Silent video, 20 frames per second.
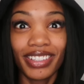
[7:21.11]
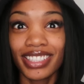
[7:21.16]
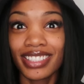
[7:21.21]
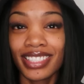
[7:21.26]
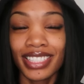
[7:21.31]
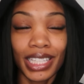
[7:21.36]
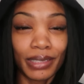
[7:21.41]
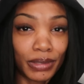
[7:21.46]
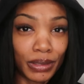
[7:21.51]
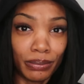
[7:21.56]
He
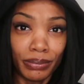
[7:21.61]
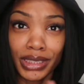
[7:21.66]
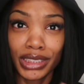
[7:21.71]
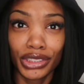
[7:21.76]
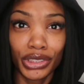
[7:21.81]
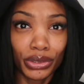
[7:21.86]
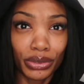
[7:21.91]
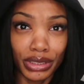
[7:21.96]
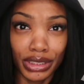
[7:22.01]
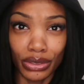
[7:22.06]
doesn't see that
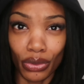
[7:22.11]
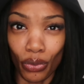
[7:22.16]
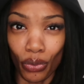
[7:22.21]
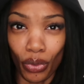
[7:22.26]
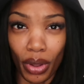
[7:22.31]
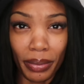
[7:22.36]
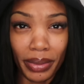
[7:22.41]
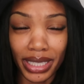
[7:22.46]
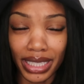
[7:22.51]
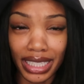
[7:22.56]
promiscuous
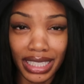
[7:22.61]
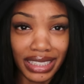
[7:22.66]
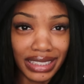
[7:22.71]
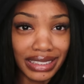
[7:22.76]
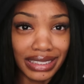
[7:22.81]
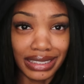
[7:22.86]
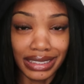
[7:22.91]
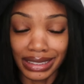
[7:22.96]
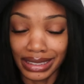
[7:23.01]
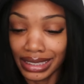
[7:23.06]
woman. He
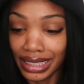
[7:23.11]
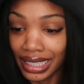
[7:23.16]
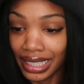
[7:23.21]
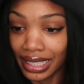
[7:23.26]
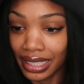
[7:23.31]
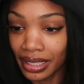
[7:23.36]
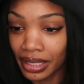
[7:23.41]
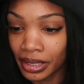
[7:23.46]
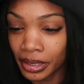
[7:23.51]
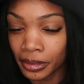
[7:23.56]
doesn't
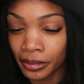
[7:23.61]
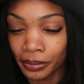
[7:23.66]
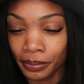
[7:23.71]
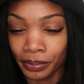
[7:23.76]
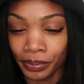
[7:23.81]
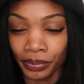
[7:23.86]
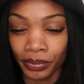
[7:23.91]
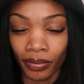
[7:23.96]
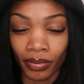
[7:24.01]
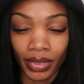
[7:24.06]
see
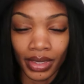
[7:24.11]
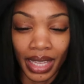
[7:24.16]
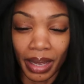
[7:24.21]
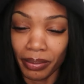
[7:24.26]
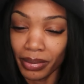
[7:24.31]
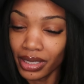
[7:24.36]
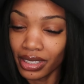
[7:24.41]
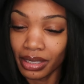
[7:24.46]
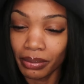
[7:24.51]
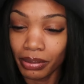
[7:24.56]

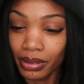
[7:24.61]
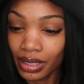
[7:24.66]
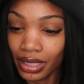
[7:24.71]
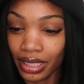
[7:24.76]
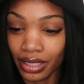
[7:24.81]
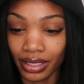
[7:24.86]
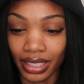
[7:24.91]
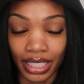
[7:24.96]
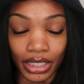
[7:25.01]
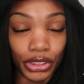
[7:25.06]
that
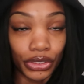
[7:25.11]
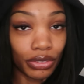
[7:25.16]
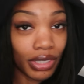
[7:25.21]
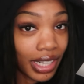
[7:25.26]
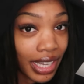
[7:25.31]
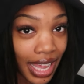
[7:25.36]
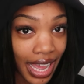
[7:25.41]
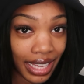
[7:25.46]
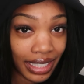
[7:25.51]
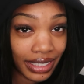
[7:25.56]
manipulator, that
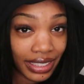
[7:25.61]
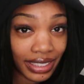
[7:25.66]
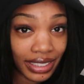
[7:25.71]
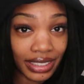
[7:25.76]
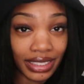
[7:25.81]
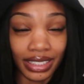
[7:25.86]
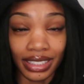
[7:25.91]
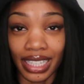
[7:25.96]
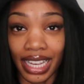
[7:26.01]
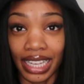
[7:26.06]
drug
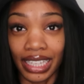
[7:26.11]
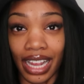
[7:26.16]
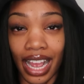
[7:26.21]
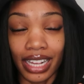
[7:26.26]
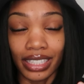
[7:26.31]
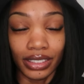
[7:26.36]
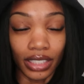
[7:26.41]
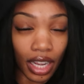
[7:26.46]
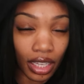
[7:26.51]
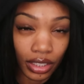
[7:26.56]
addict, that
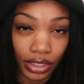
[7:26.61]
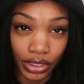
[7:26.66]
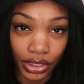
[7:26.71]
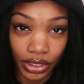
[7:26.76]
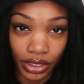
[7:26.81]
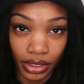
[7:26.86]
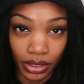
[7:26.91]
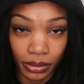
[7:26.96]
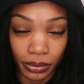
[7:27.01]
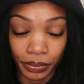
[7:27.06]

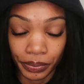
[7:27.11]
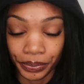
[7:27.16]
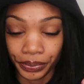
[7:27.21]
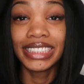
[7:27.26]
idolater.